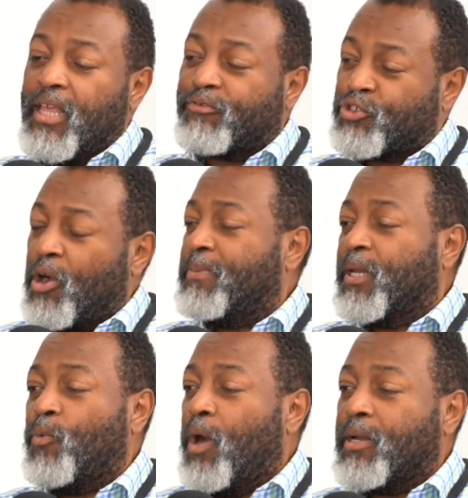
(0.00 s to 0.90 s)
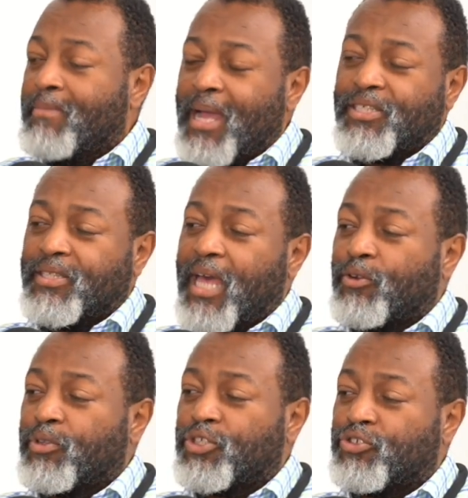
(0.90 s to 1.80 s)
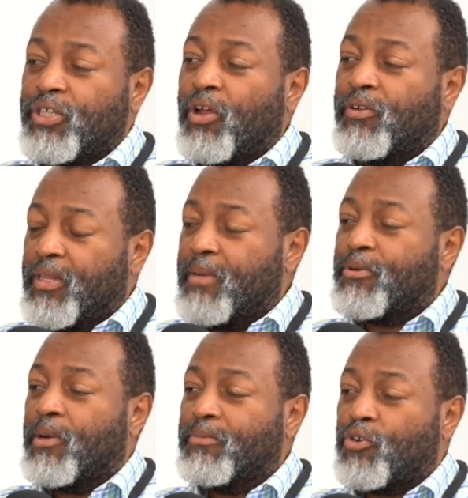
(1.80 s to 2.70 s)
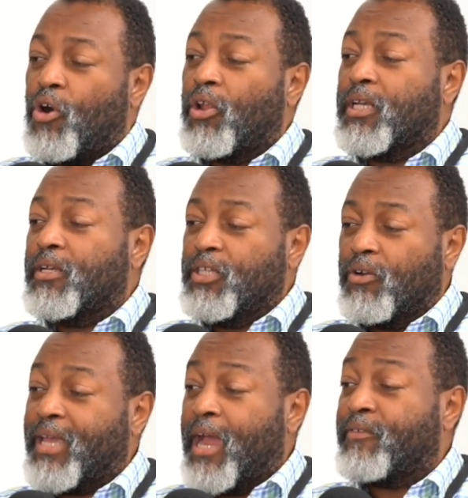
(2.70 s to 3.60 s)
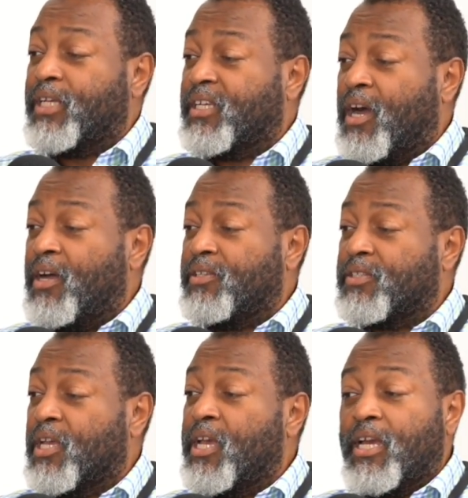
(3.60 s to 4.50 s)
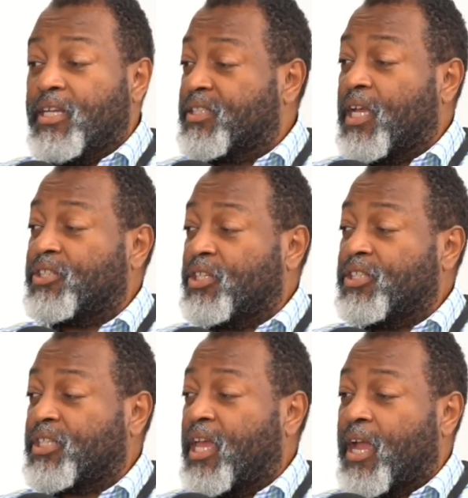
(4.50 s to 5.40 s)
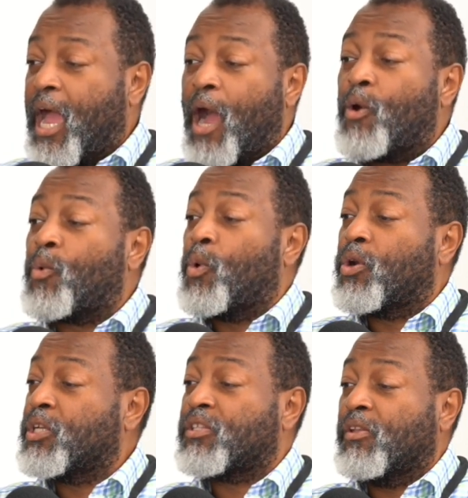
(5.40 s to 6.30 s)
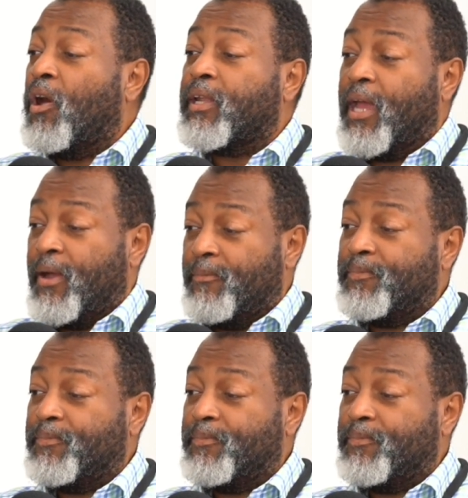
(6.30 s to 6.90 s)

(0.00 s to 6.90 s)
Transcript: if Trump had won, imagine that on the street, only them coming, calling, you know, carrying guns and essentially saying our word is law now.